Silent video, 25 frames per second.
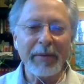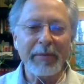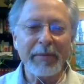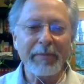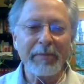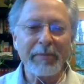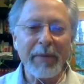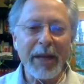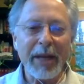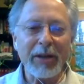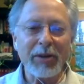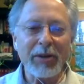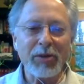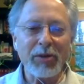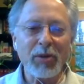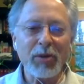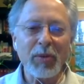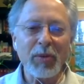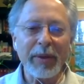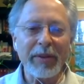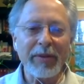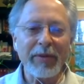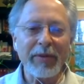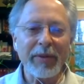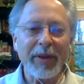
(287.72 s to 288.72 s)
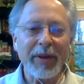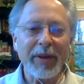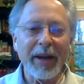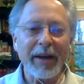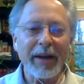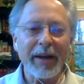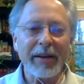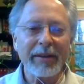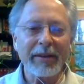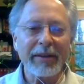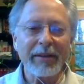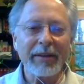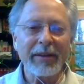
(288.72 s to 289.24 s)
make do with
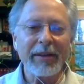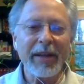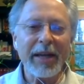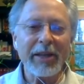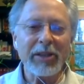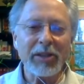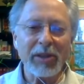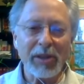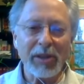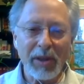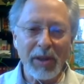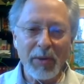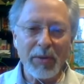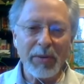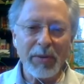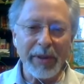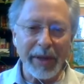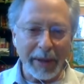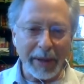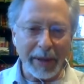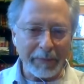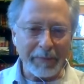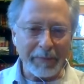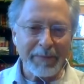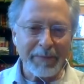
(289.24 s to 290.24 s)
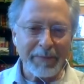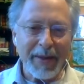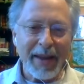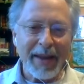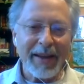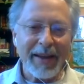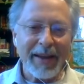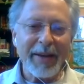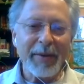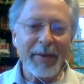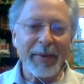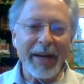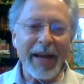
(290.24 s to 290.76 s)
less clothing.
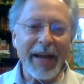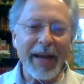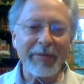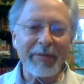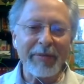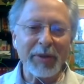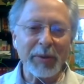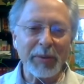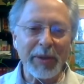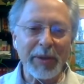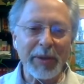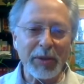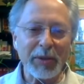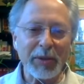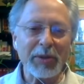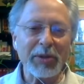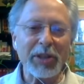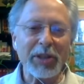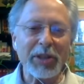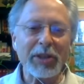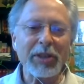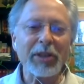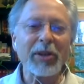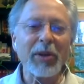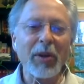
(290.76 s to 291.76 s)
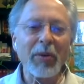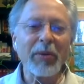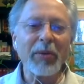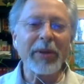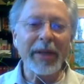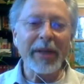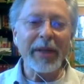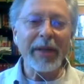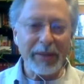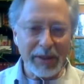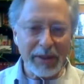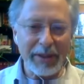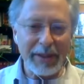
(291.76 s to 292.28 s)
He would have to reduce his
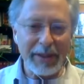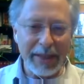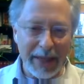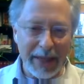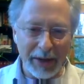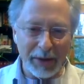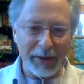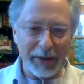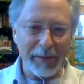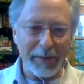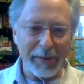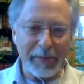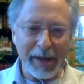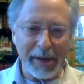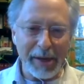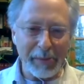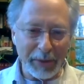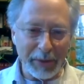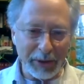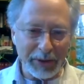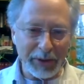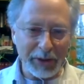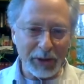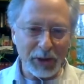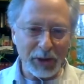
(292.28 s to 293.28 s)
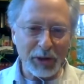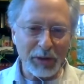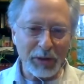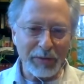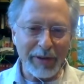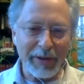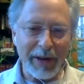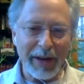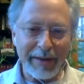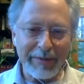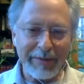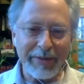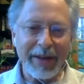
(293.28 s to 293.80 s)
clothing to nil and be able to
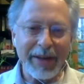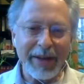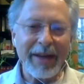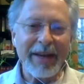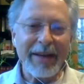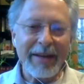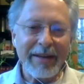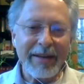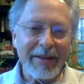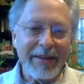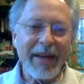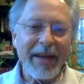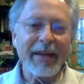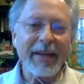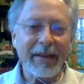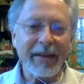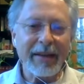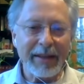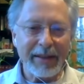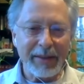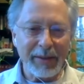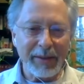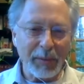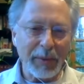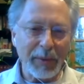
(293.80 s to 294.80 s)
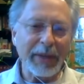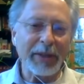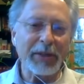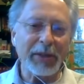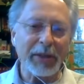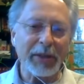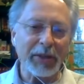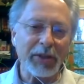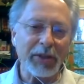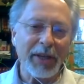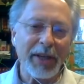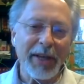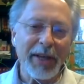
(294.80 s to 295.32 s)
survive naked in the
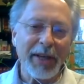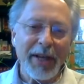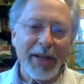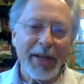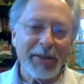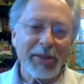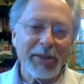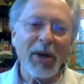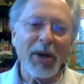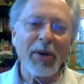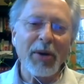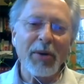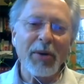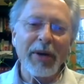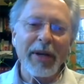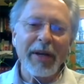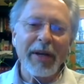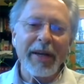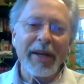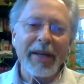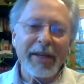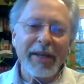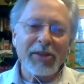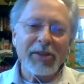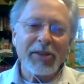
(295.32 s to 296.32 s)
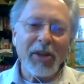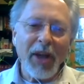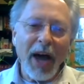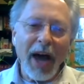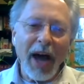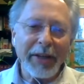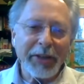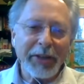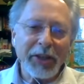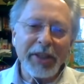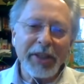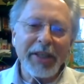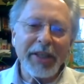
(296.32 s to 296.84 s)
winters. So his
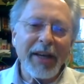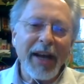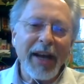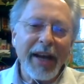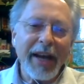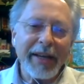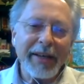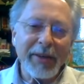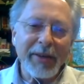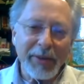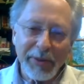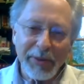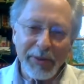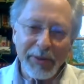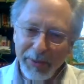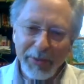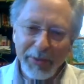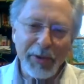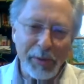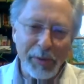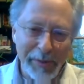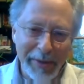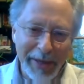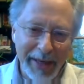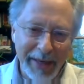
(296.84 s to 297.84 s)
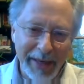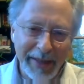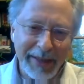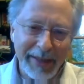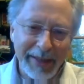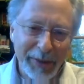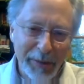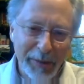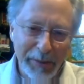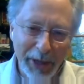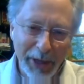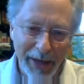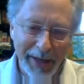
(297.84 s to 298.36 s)
logic kind of threw me,
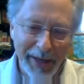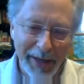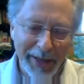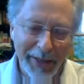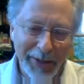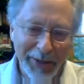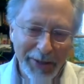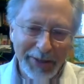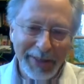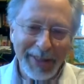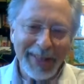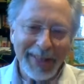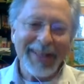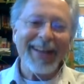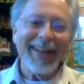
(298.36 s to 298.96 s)
to be honest.